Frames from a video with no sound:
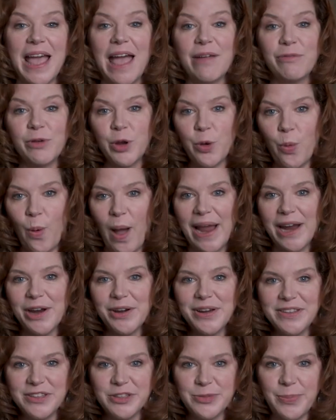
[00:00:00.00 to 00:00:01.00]
have
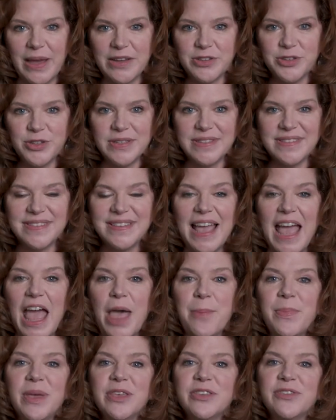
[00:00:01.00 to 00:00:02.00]
required inspections
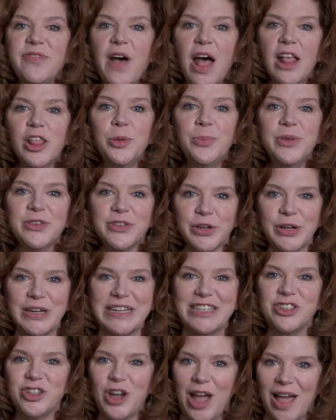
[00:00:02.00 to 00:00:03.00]
and must follow
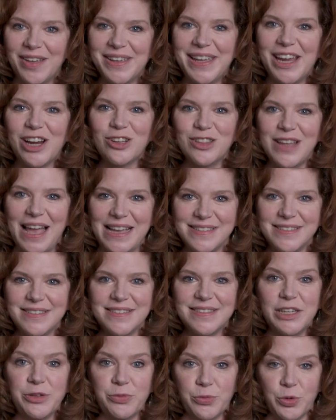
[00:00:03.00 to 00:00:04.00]
Missouri child care
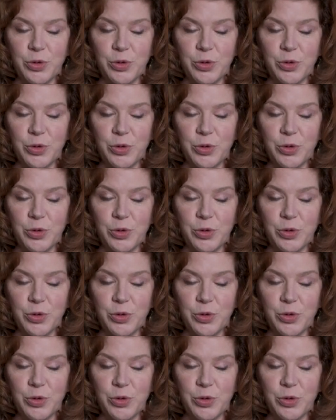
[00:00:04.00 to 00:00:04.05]
licensing